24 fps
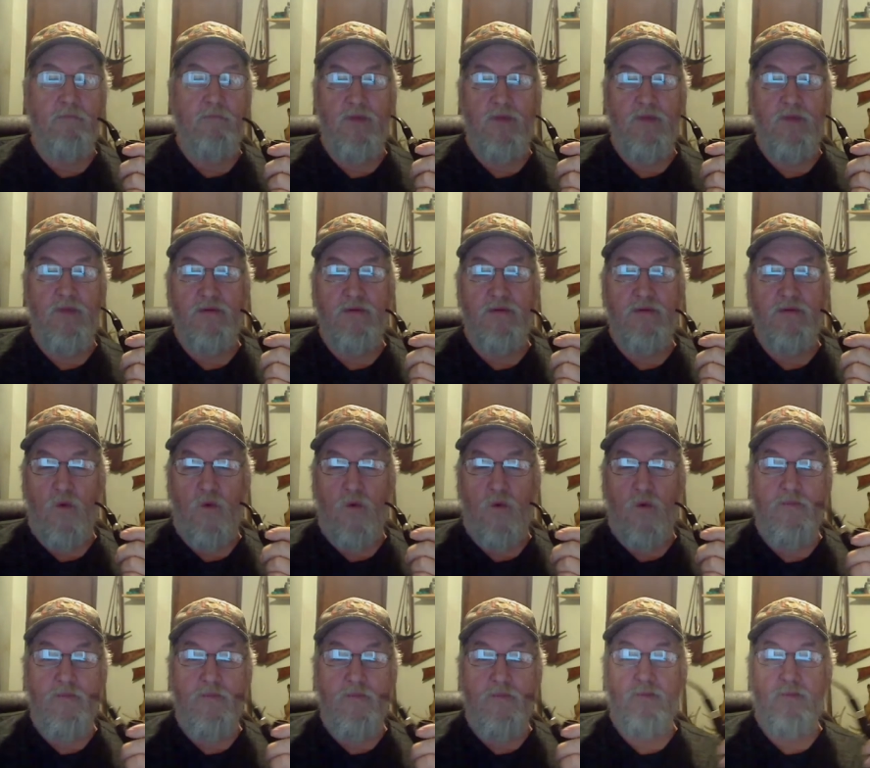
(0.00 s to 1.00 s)
I mean, it's a
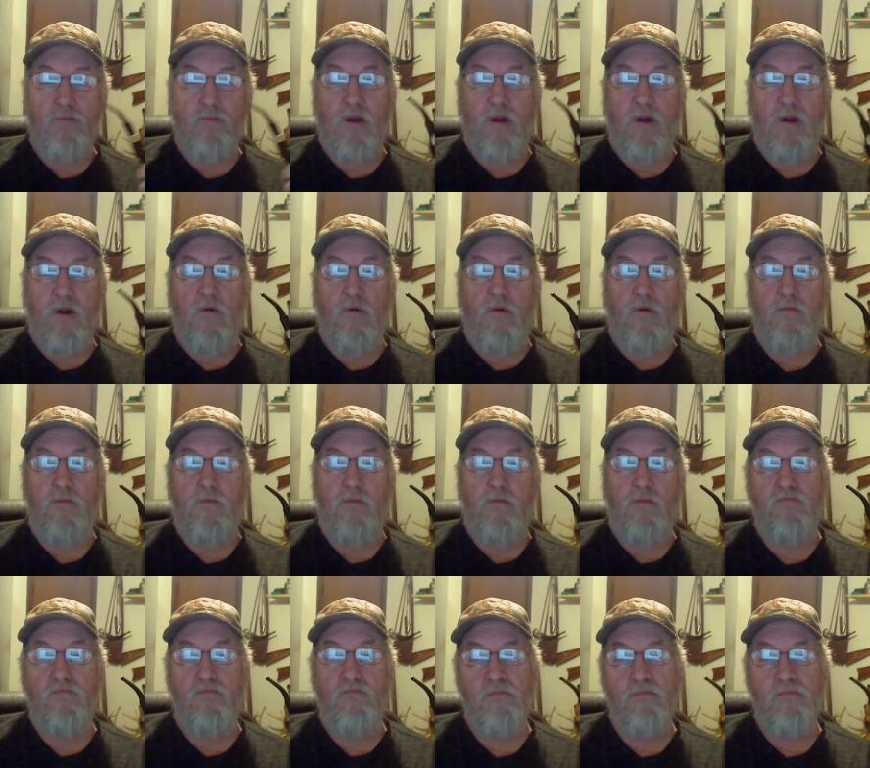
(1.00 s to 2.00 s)
rifled barrel,
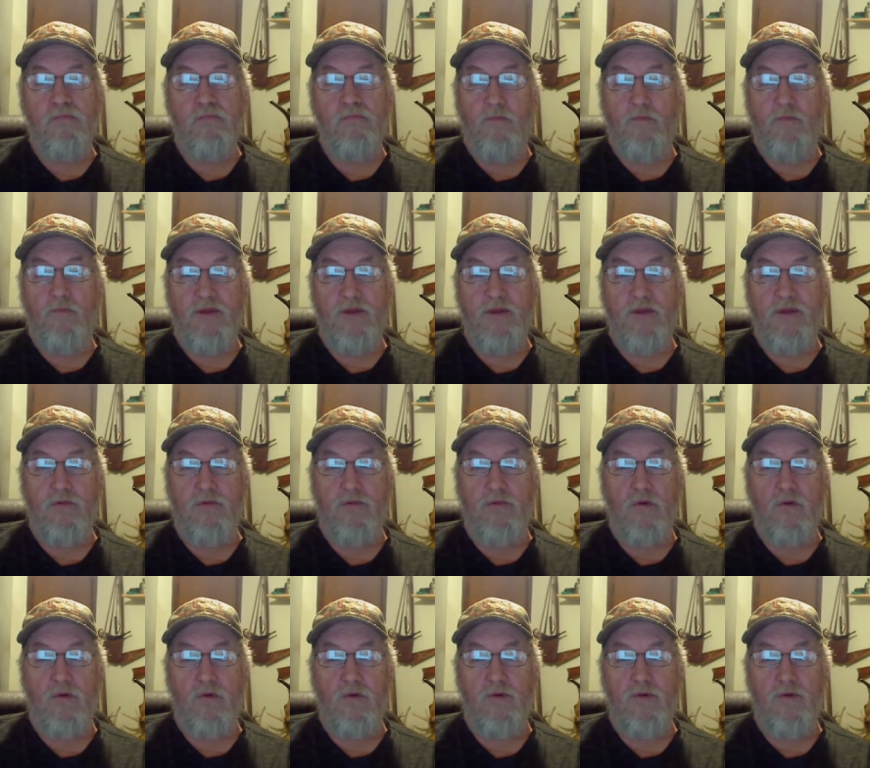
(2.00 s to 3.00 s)
but the
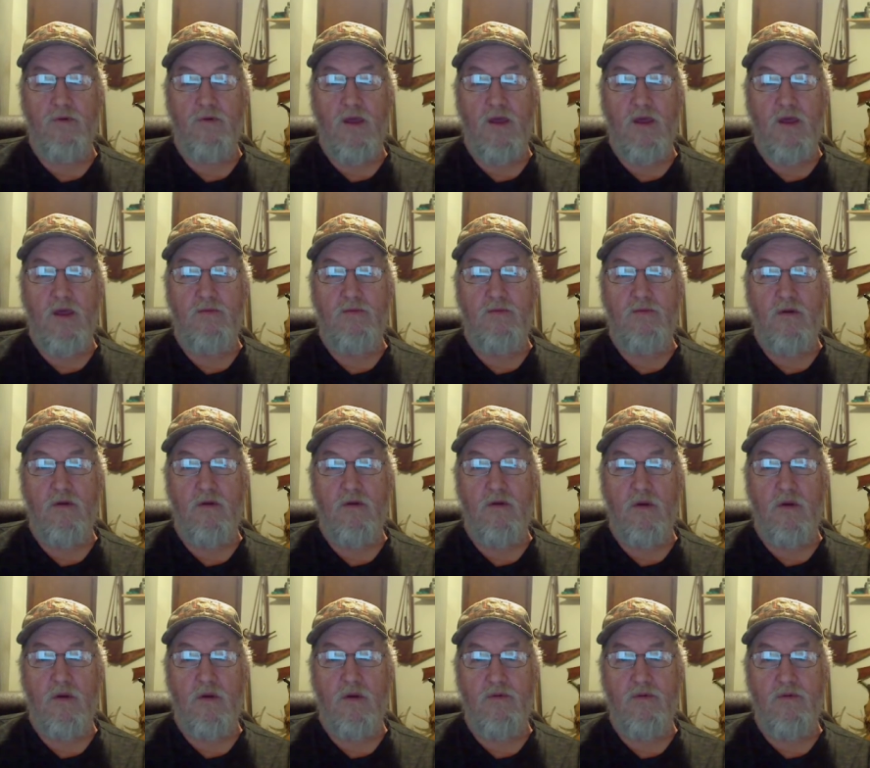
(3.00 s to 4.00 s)
grooves and lands
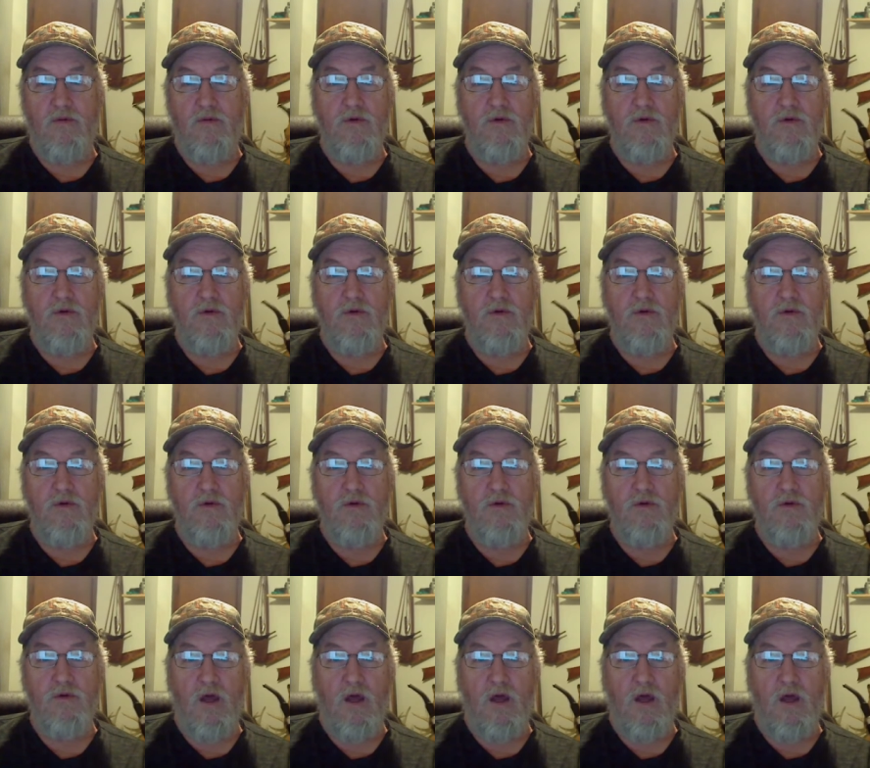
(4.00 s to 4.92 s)
are so shallow.